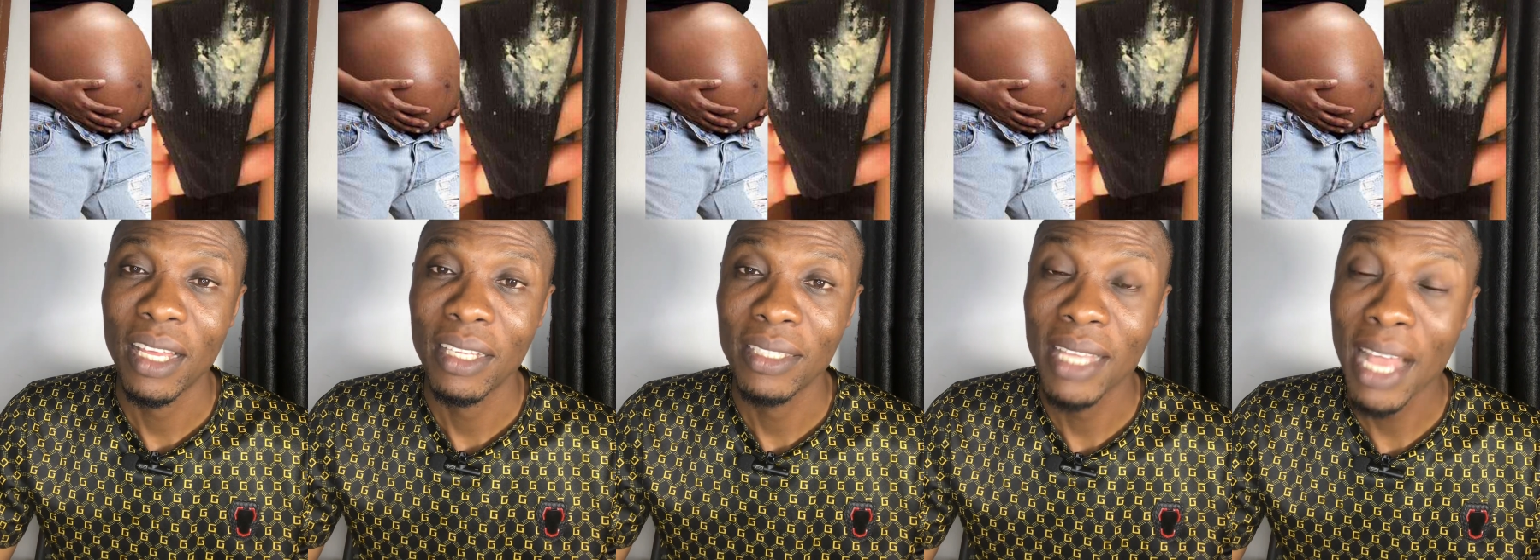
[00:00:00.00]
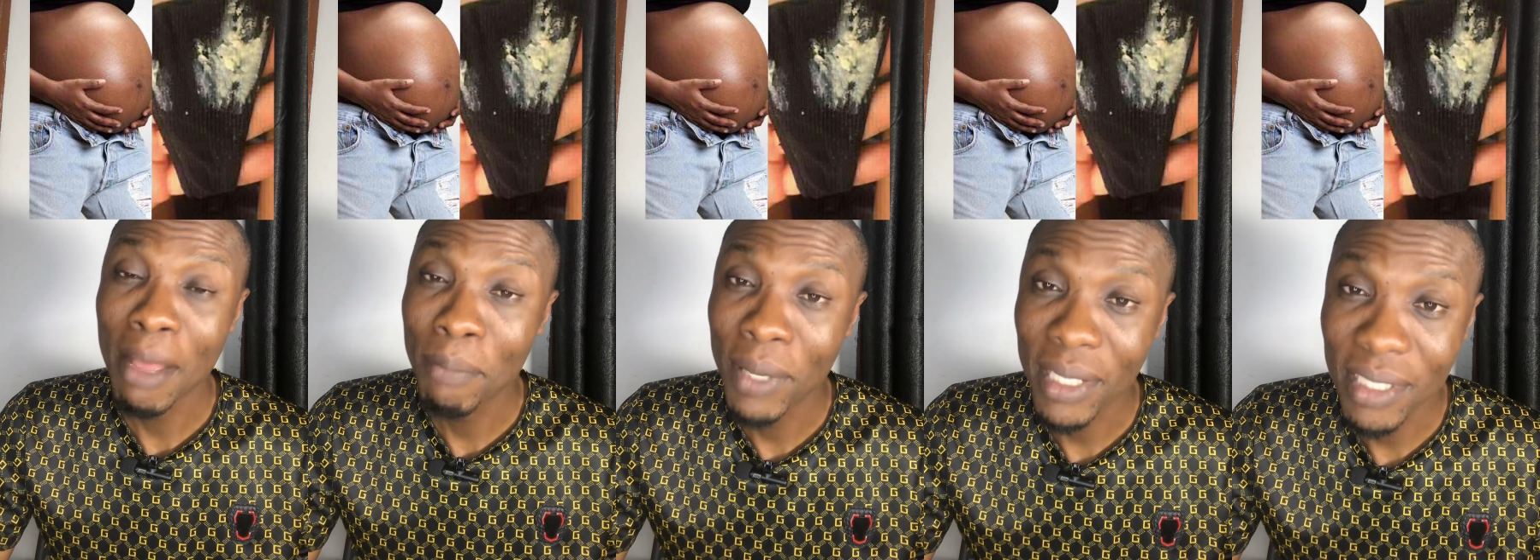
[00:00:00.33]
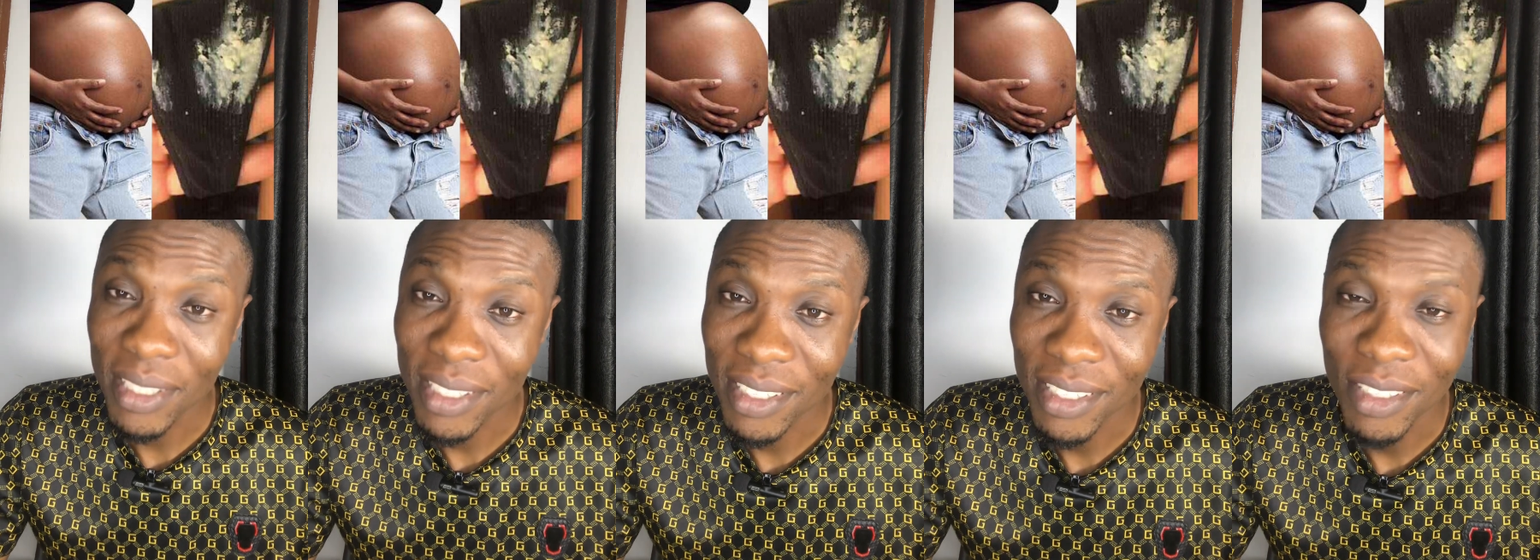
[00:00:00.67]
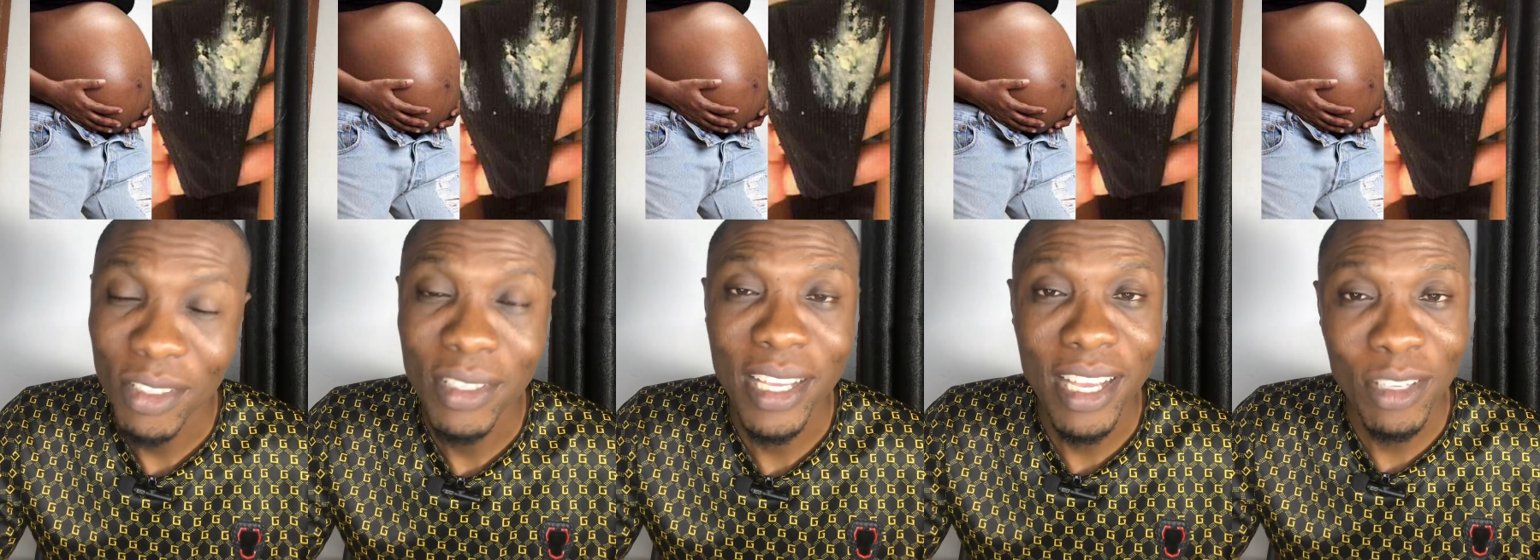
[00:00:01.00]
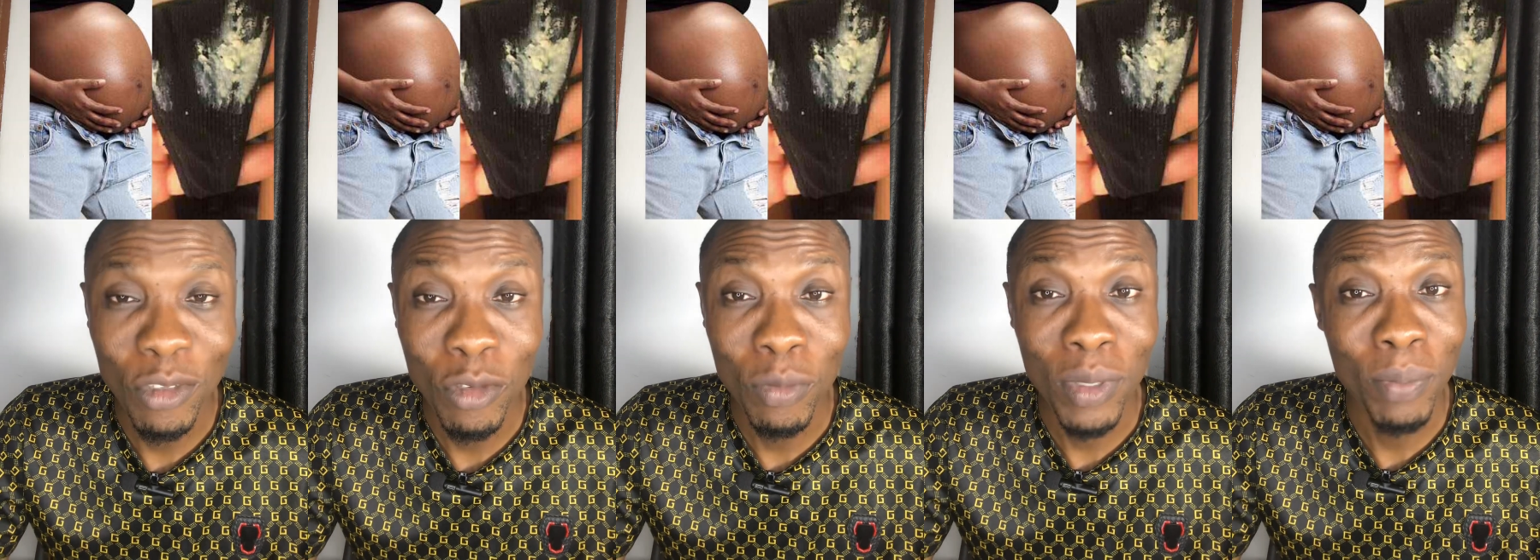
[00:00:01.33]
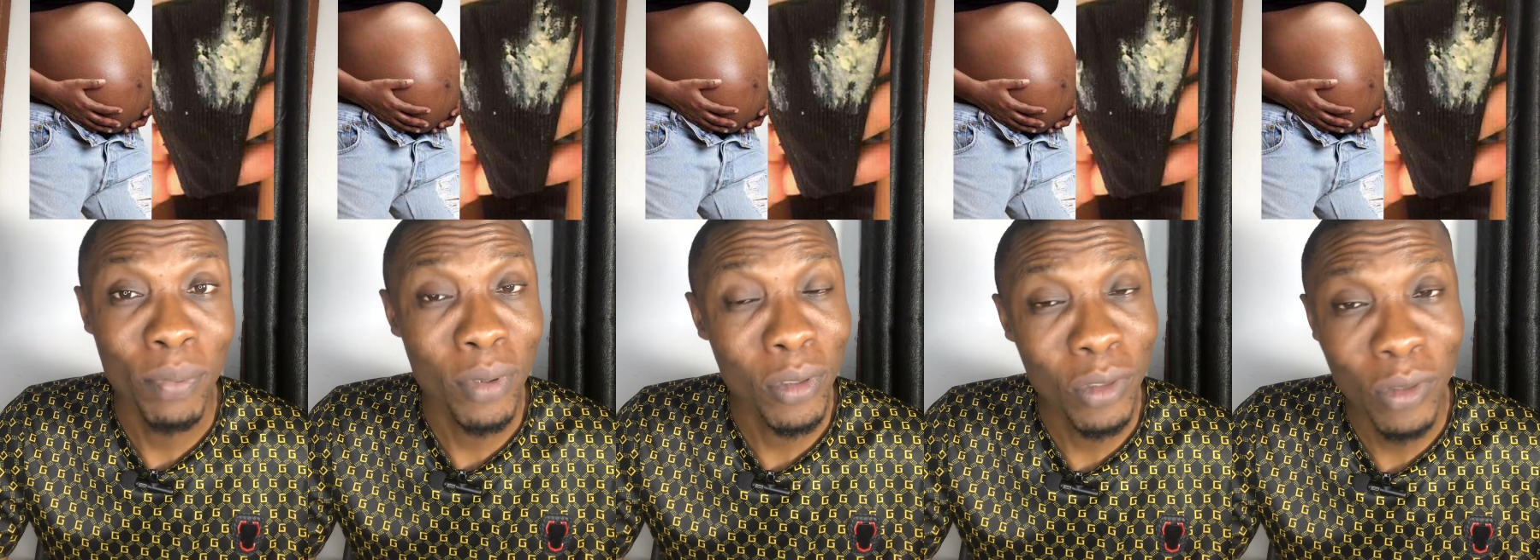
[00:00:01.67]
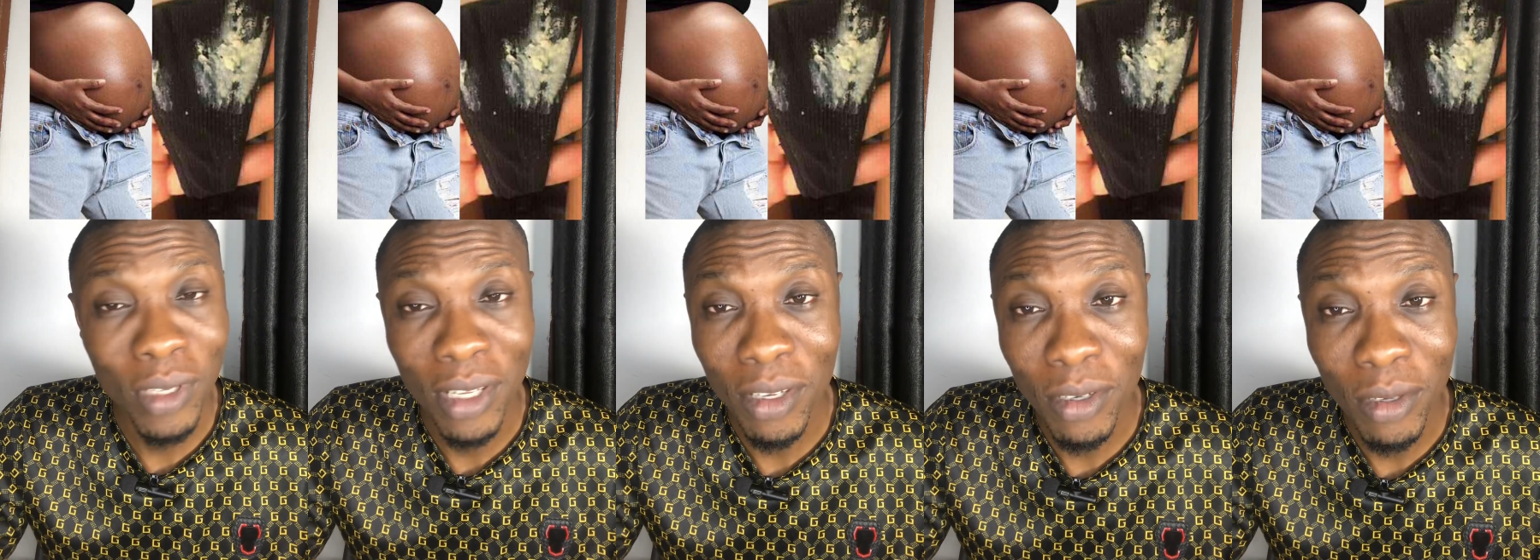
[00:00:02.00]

diabetes, yes, you'll be prone to a lot